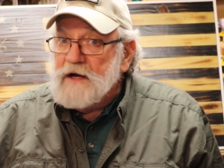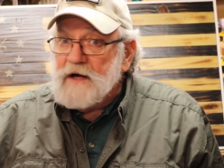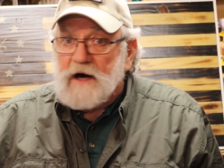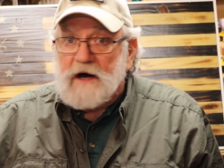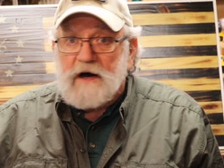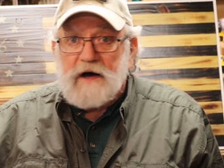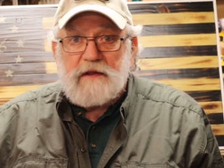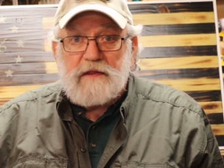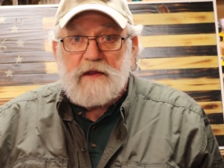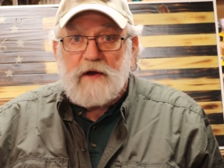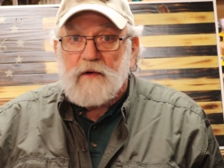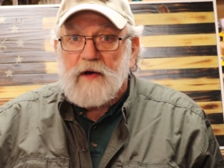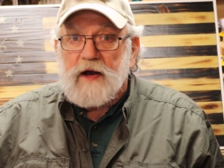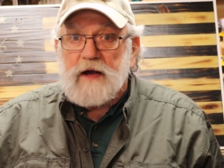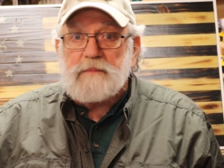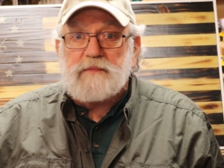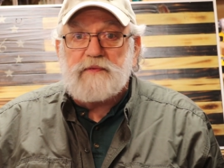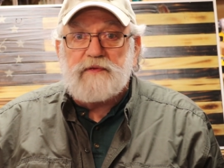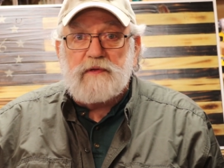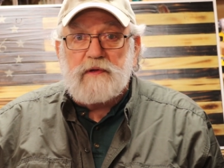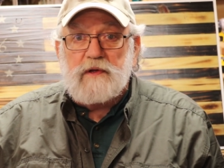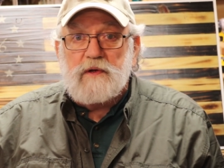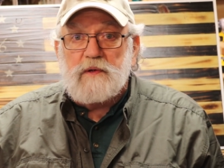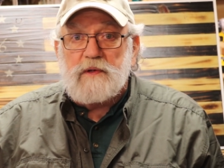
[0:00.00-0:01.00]
uh, they're
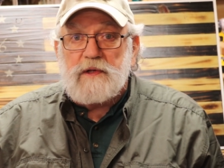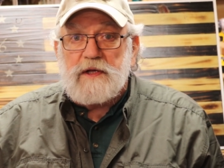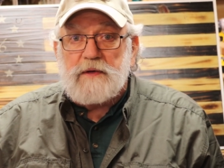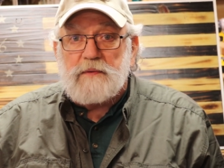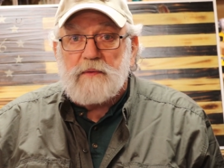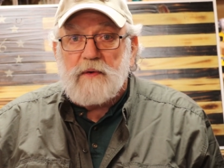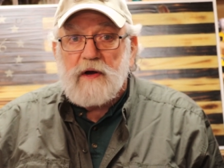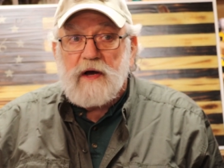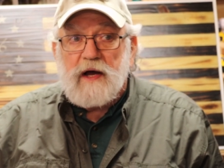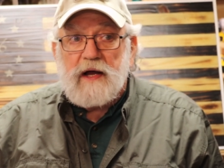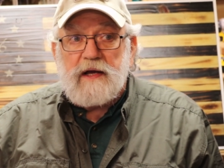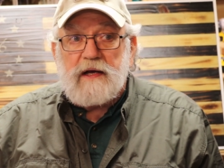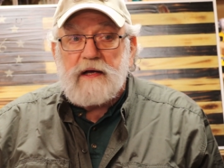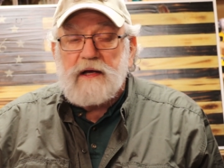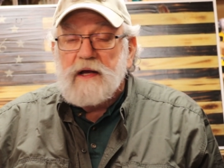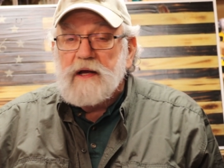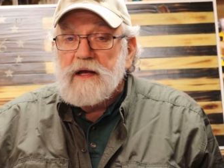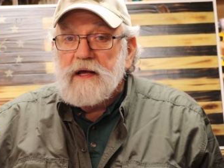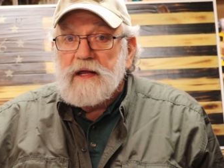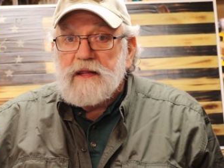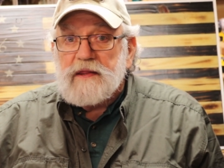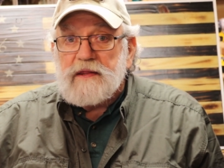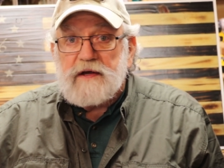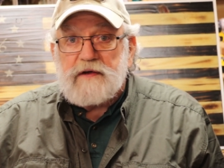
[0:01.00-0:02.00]
absolutely right
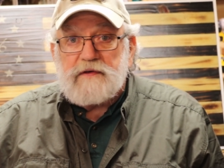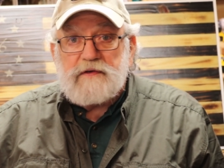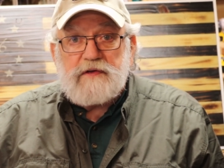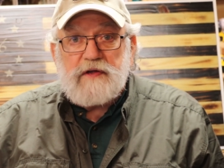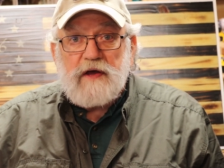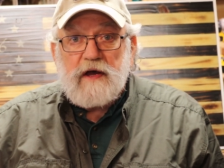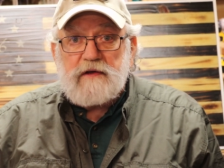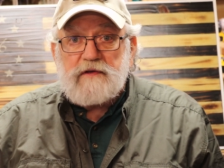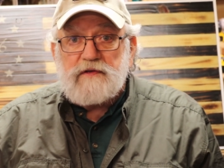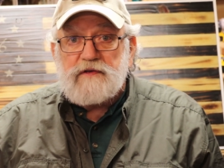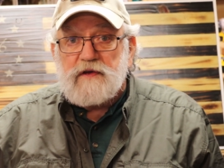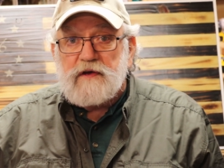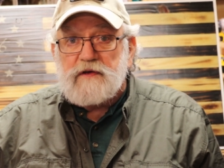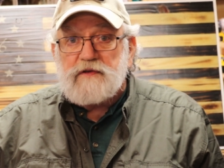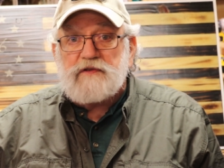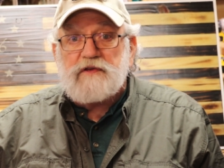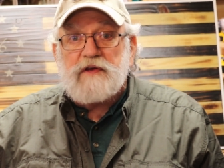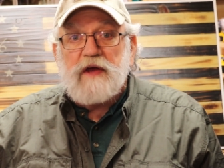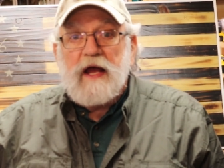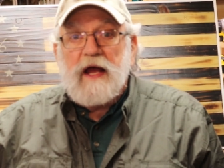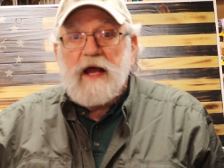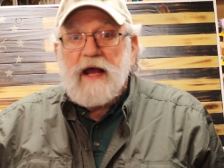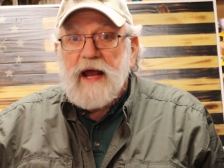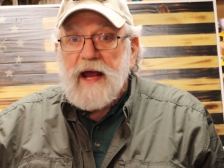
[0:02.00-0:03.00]
that
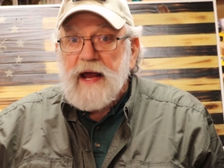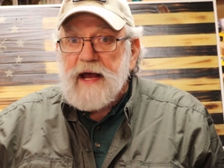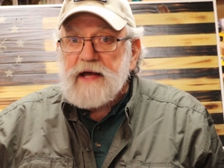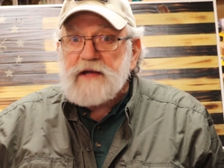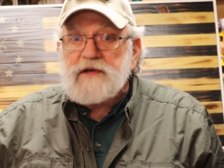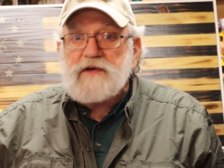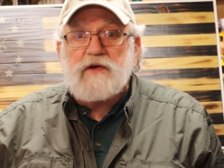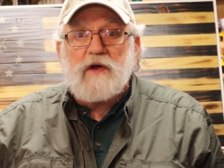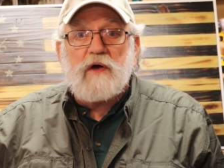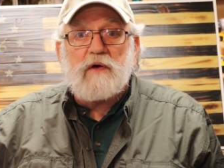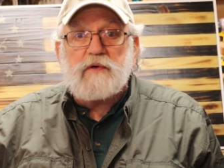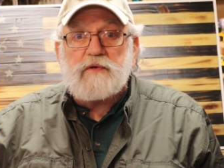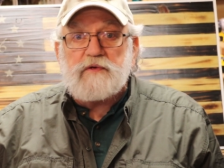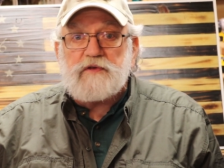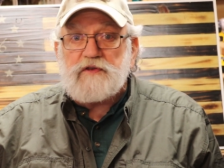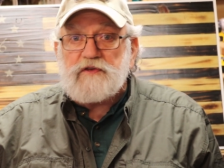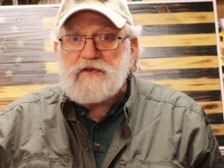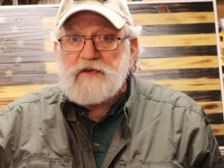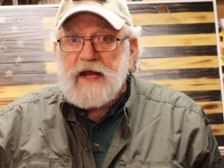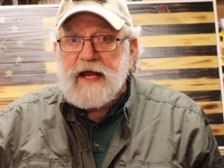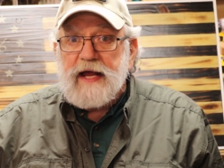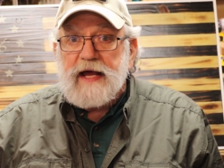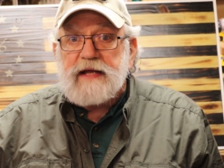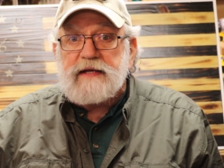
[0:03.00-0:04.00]
Texas had no
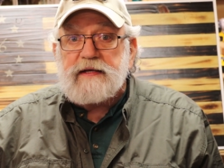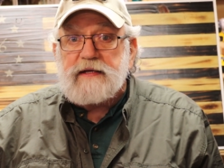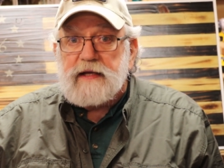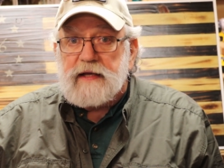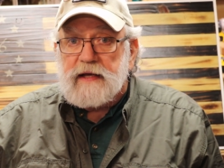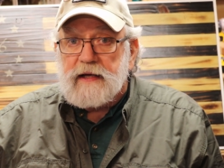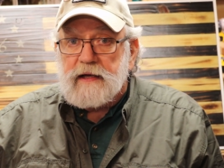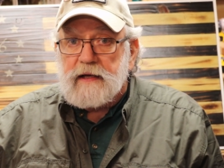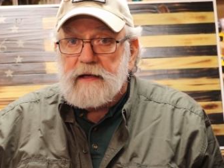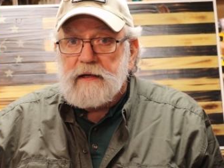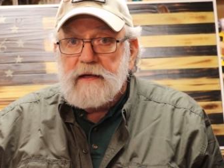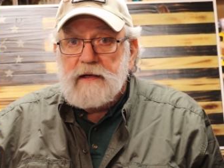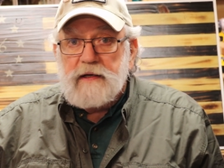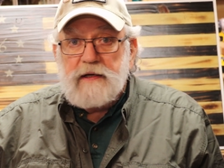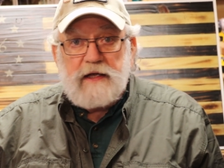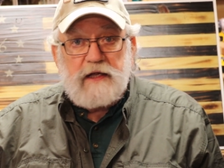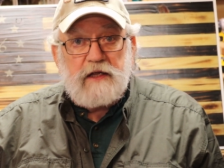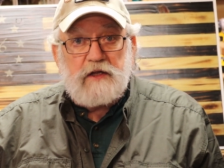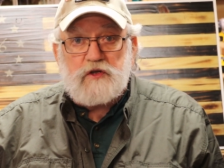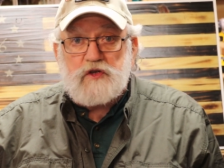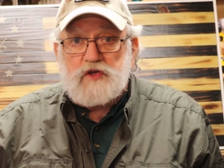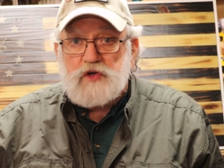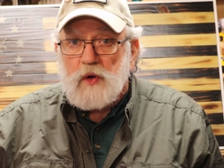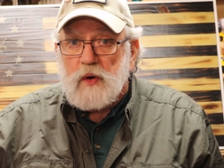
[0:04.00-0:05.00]
standing
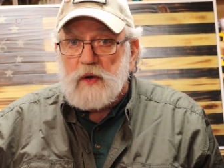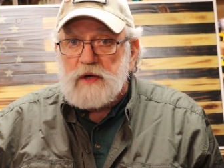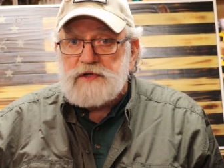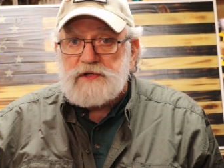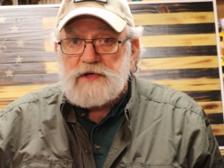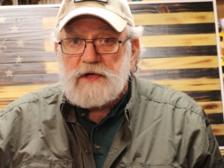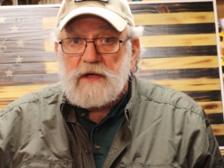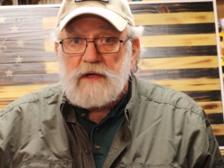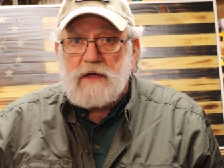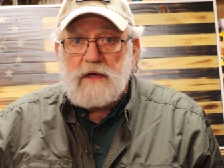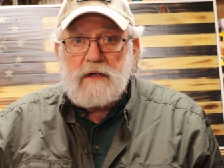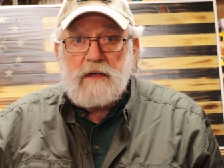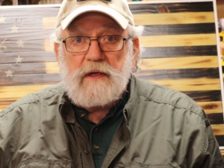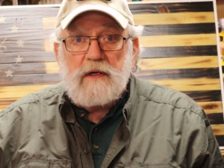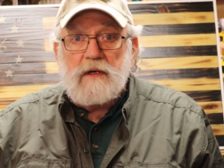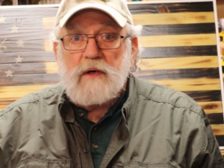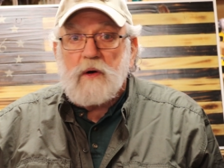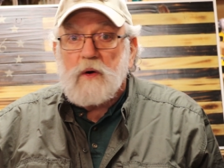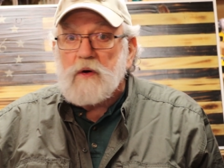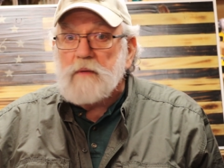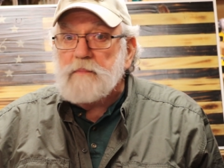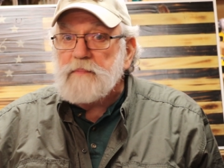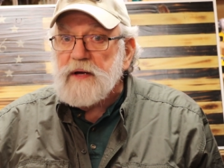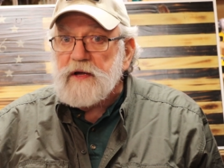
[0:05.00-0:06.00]
in Georgia
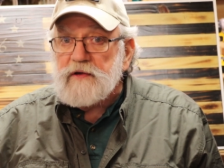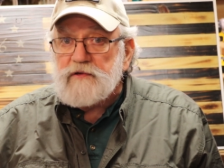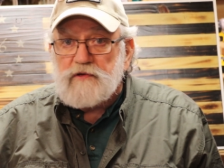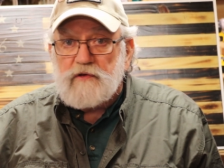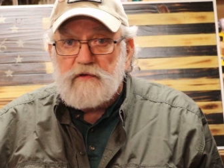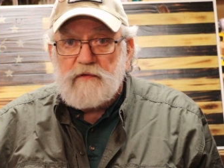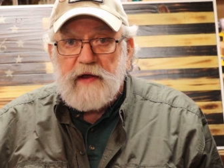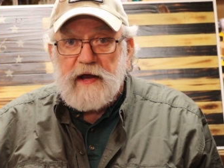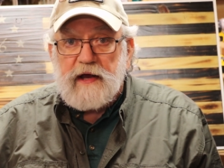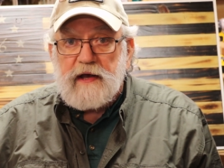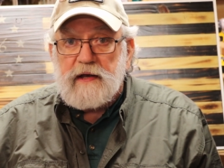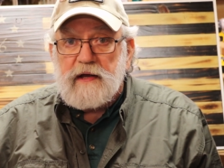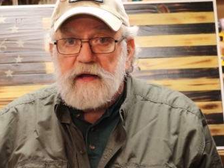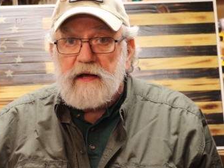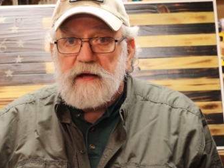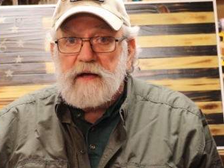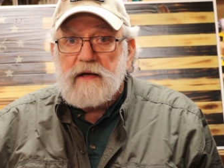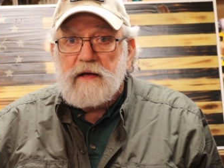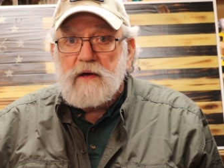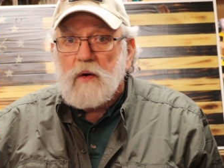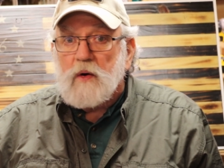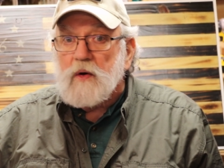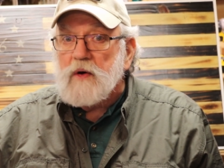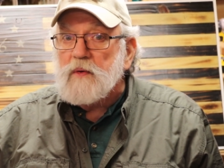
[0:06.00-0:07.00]
or Pennsylvania
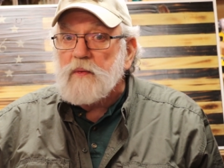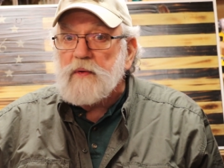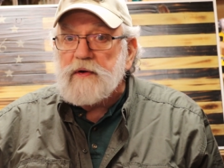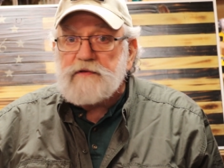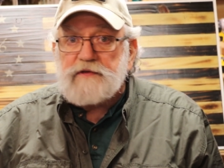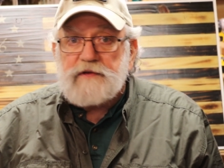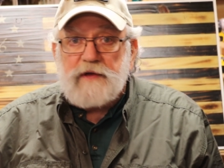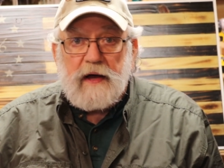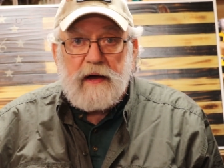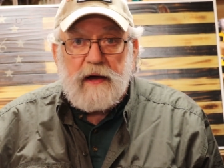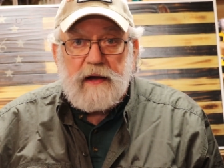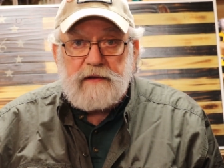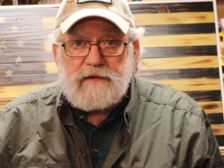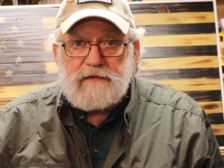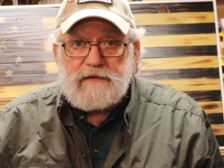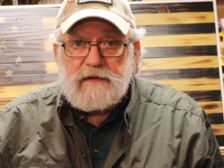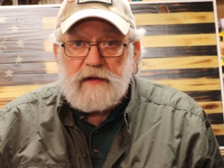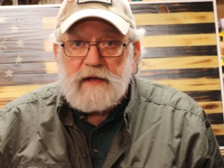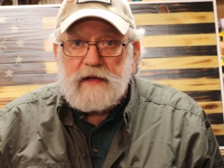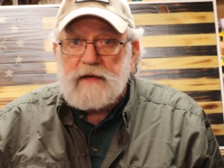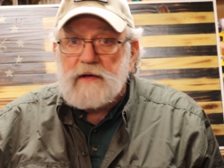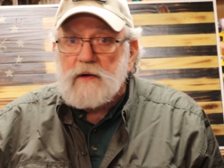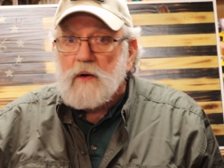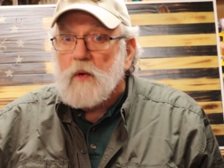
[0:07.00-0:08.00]
or
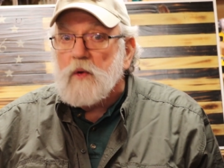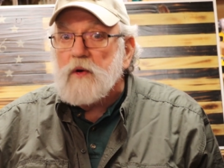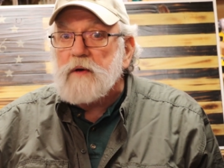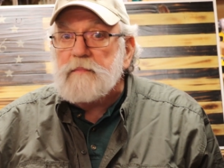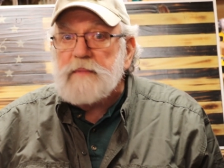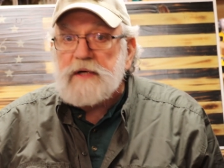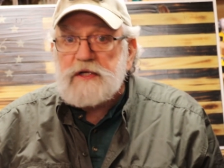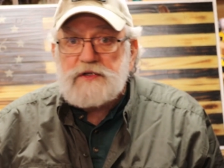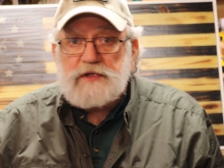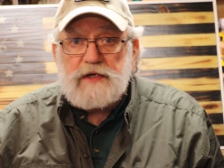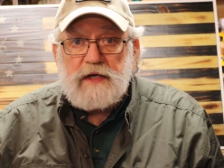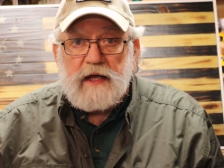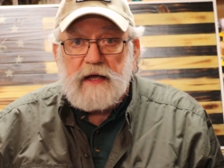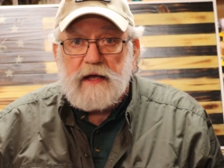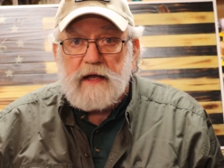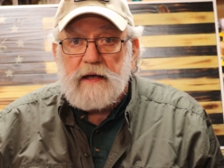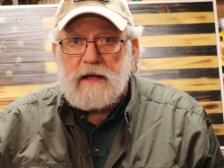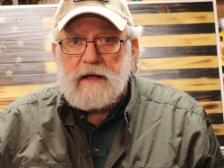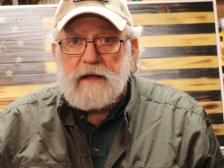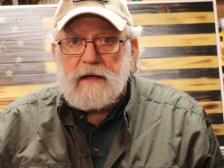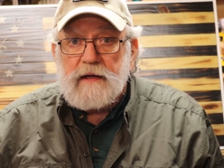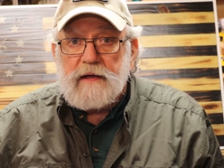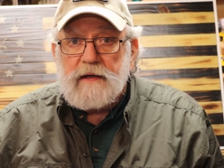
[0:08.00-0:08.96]
Wisconsin or Michigan.